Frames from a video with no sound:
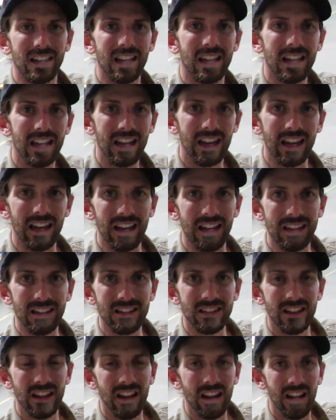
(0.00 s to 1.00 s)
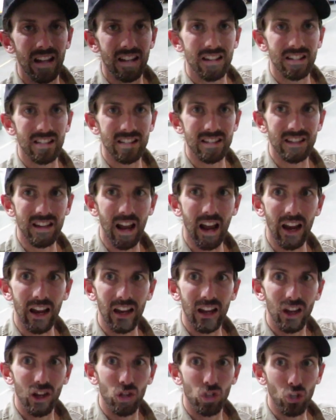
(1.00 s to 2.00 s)
here is to
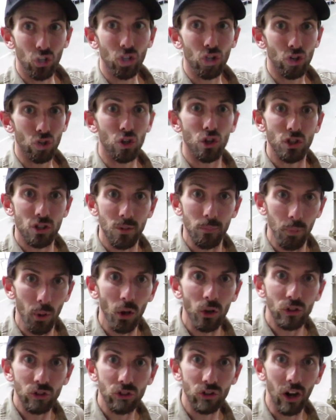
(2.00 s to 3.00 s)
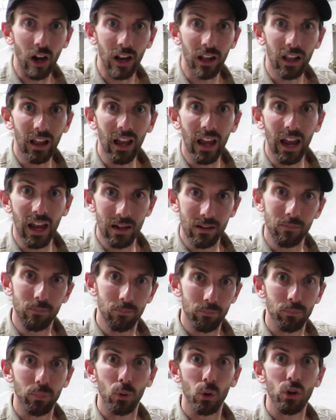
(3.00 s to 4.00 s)
say you could use a box trailer
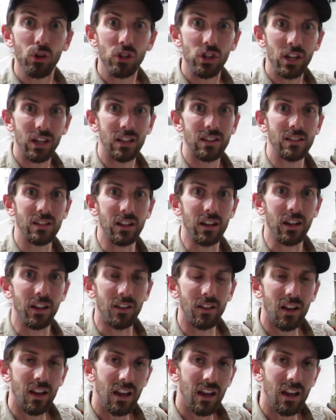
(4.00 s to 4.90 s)
and brood chickens in it.